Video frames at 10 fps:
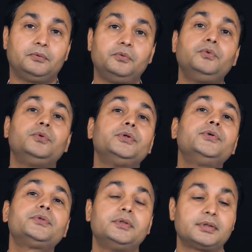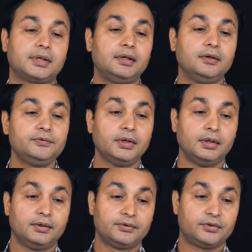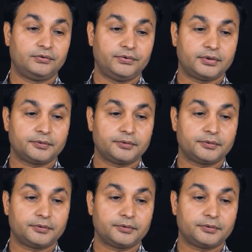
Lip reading: who use this kind of service.